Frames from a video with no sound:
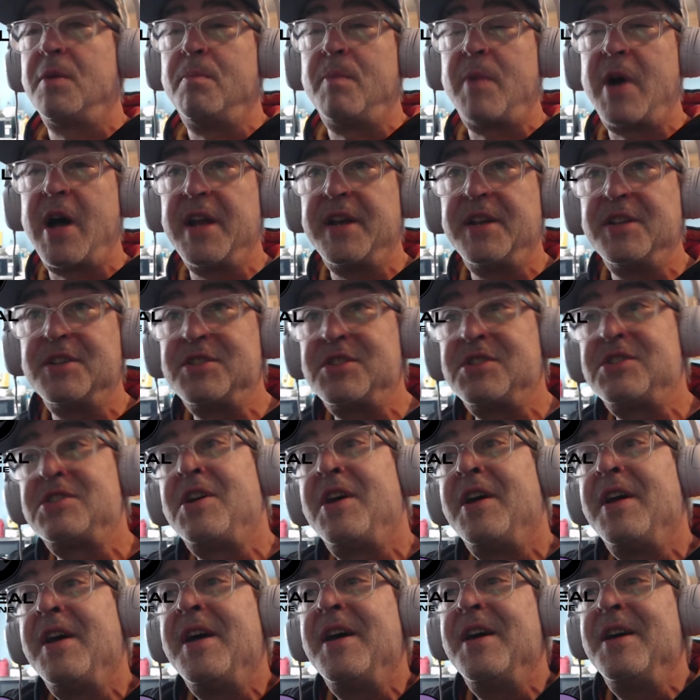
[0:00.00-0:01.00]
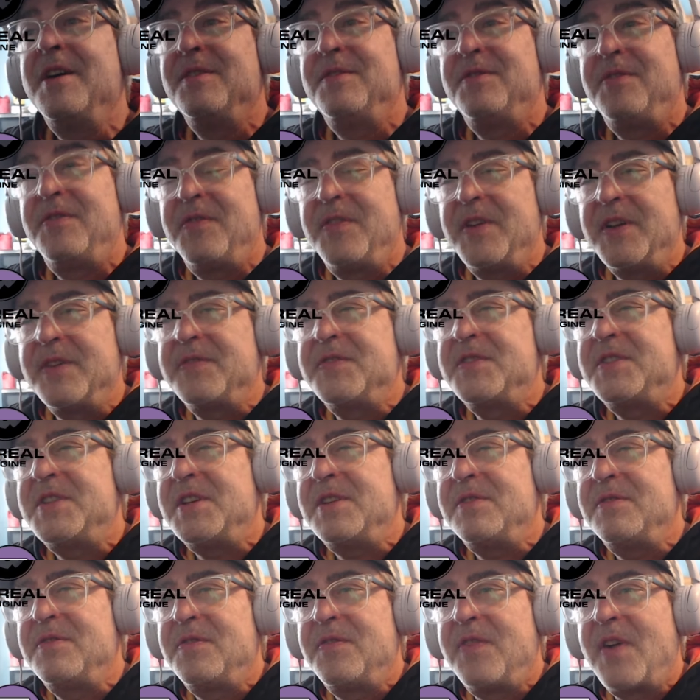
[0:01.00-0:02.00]
minus
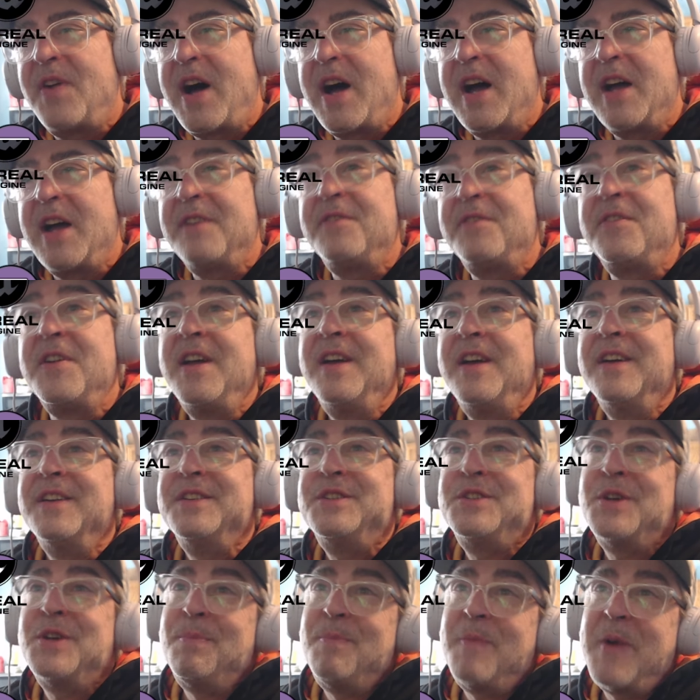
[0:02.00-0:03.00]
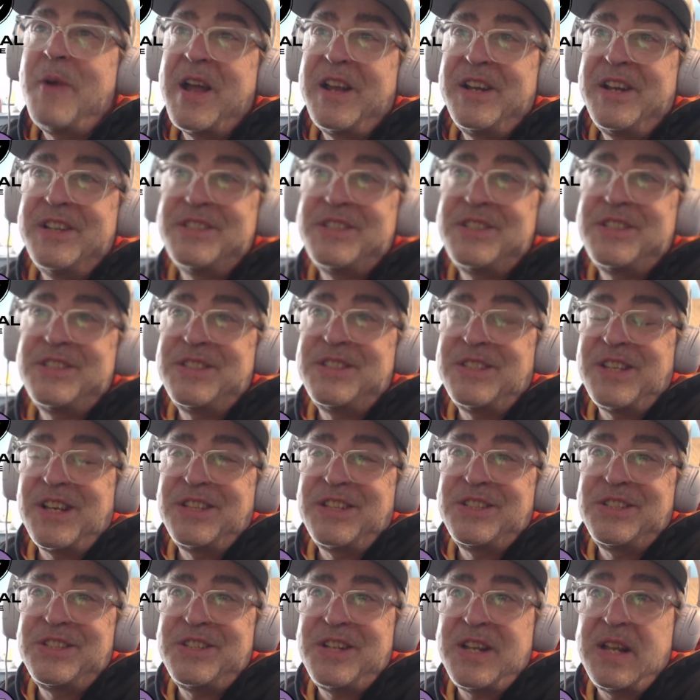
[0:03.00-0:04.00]
55 to minus
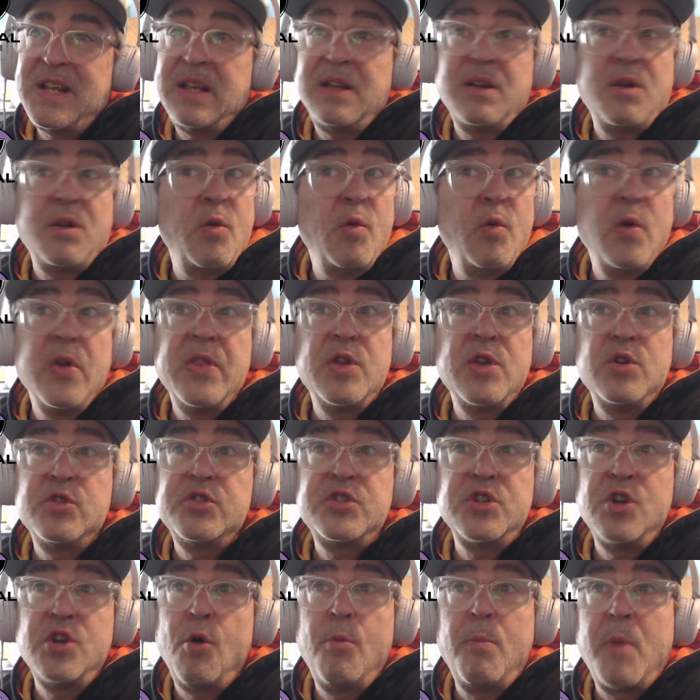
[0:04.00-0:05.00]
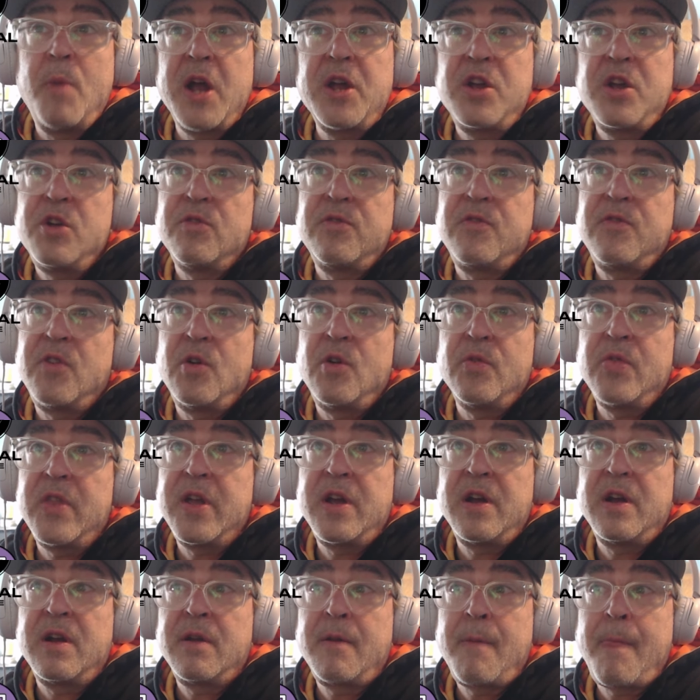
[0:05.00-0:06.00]
60 when there's no microphone
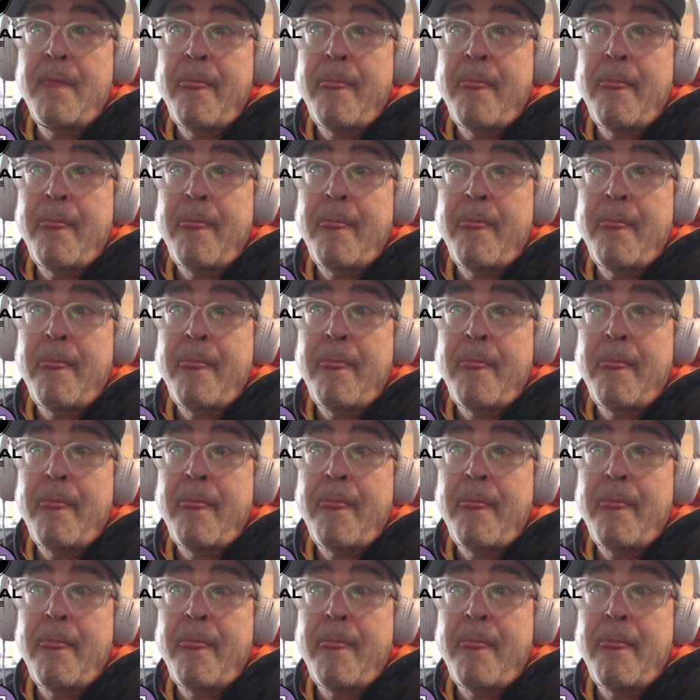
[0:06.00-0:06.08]
there.